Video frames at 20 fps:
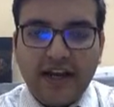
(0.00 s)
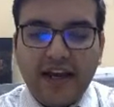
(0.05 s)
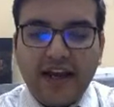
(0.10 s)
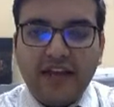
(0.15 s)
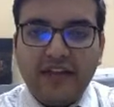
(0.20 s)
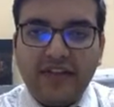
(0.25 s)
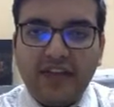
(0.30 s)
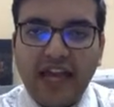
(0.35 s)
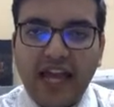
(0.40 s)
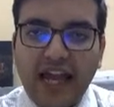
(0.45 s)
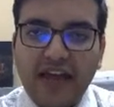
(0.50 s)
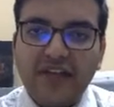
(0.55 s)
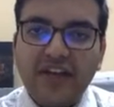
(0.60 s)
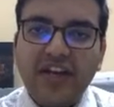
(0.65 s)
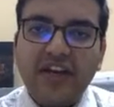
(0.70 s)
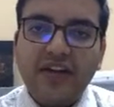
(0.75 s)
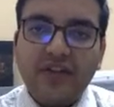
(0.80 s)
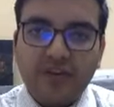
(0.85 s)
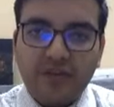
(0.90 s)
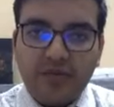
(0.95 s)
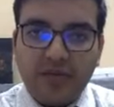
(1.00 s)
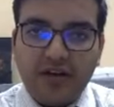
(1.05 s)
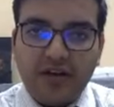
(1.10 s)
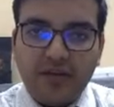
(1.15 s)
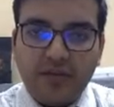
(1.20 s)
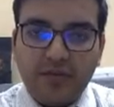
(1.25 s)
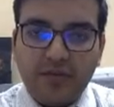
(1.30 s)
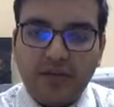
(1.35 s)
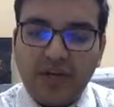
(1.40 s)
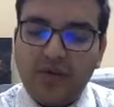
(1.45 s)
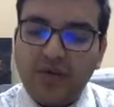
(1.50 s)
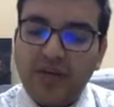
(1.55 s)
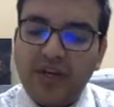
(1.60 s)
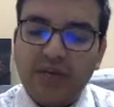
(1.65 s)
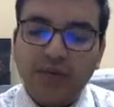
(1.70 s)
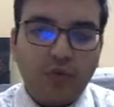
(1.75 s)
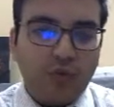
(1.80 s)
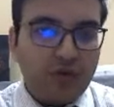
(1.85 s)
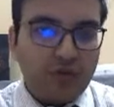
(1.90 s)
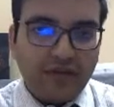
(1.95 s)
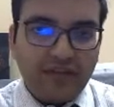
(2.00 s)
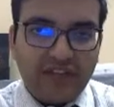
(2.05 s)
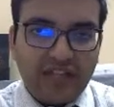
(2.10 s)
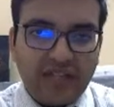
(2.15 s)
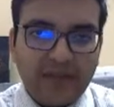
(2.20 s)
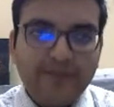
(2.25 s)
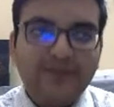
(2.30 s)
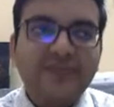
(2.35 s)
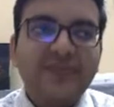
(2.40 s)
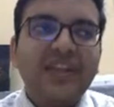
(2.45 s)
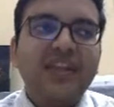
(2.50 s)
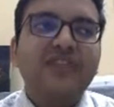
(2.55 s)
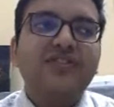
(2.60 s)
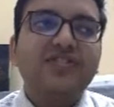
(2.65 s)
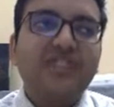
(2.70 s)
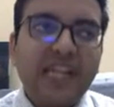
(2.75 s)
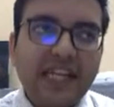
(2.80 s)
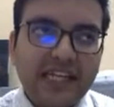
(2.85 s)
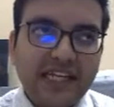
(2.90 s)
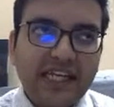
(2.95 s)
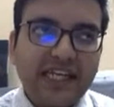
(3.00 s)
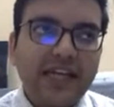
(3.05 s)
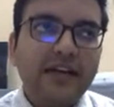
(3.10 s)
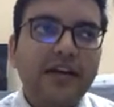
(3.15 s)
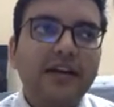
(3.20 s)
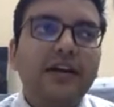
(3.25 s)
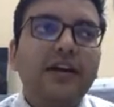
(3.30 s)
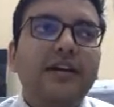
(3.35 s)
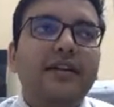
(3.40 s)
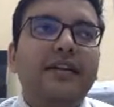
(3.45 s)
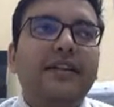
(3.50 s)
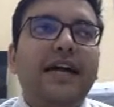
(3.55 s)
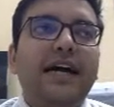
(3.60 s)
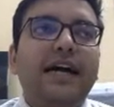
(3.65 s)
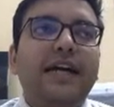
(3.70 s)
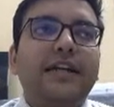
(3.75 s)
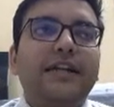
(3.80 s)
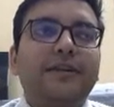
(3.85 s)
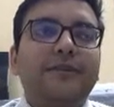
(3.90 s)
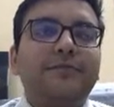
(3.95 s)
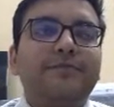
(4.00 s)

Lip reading: they have an agreement between both of them stating that